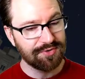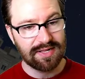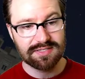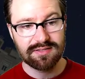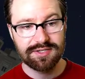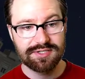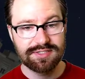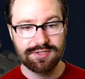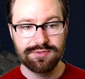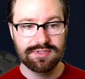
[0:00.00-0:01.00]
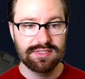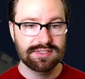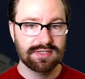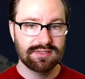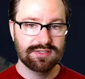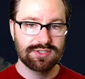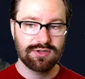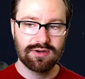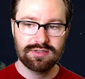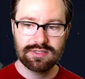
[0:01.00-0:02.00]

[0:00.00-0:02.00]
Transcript: constellations that use these stars.